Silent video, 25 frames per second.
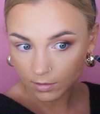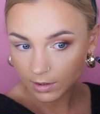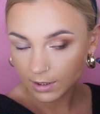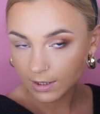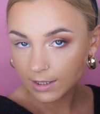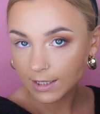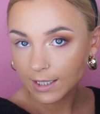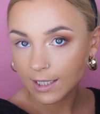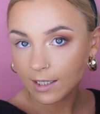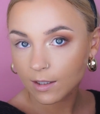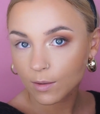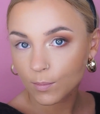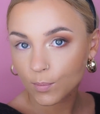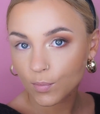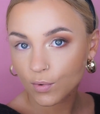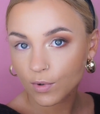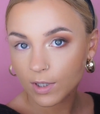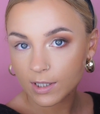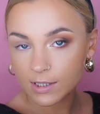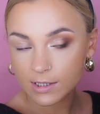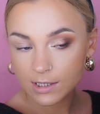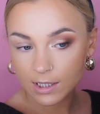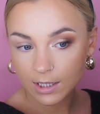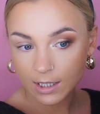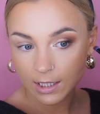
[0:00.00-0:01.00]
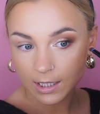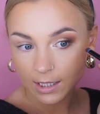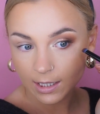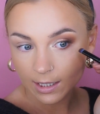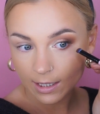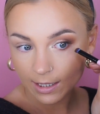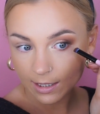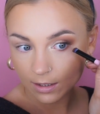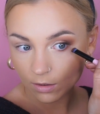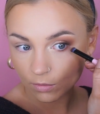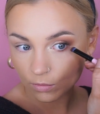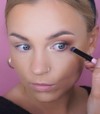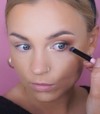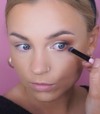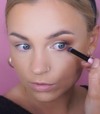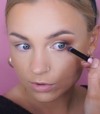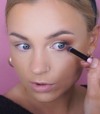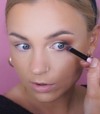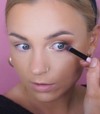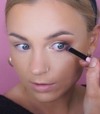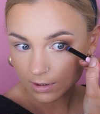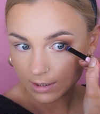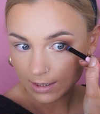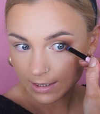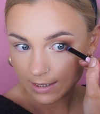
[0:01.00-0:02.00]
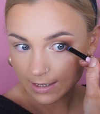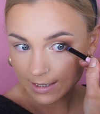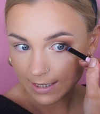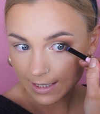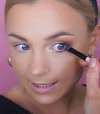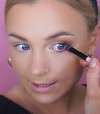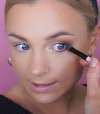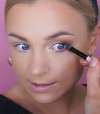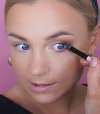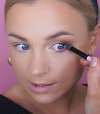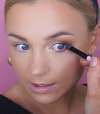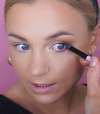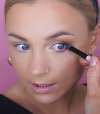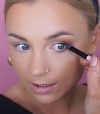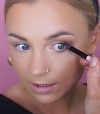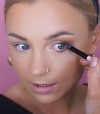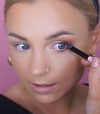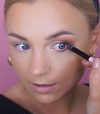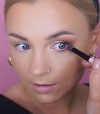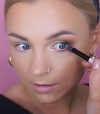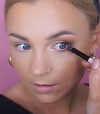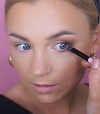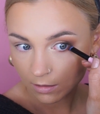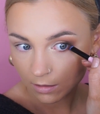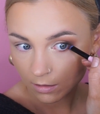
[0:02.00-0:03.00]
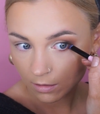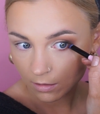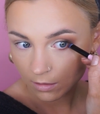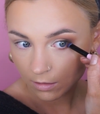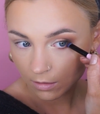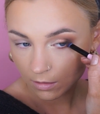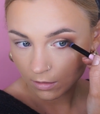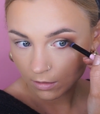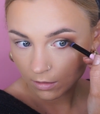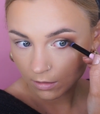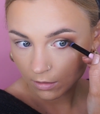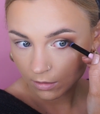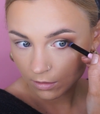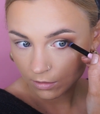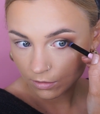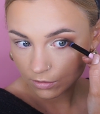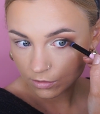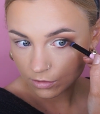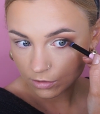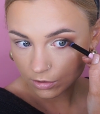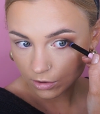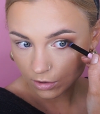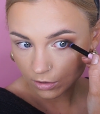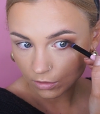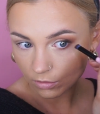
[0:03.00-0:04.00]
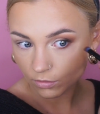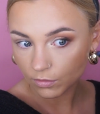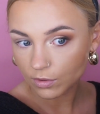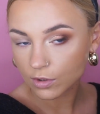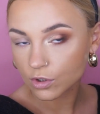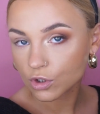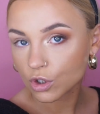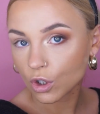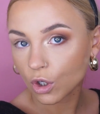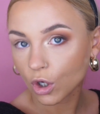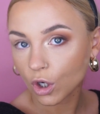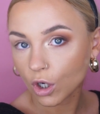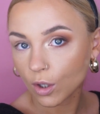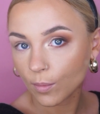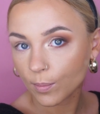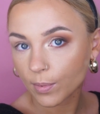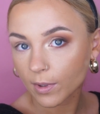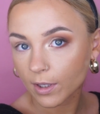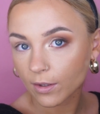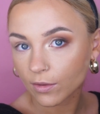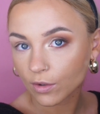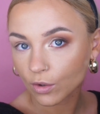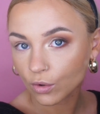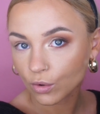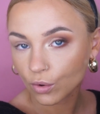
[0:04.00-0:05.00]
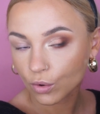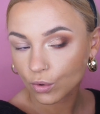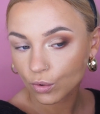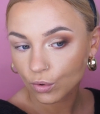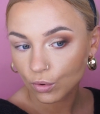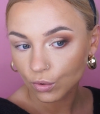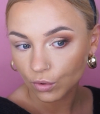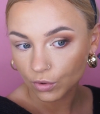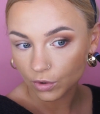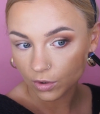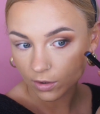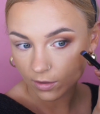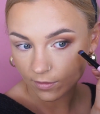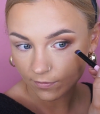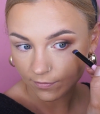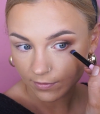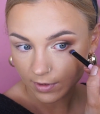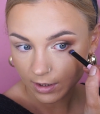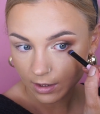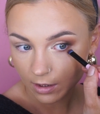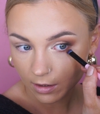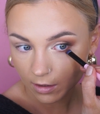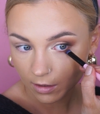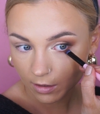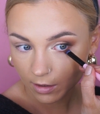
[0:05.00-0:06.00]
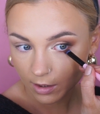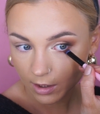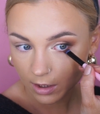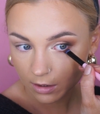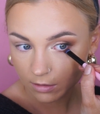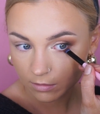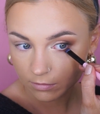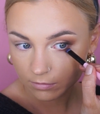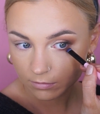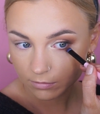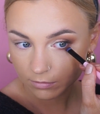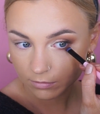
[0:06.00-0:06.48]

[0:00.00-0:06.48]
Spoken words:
So again, pressing it and also connecting it to the top and the corner of the eye.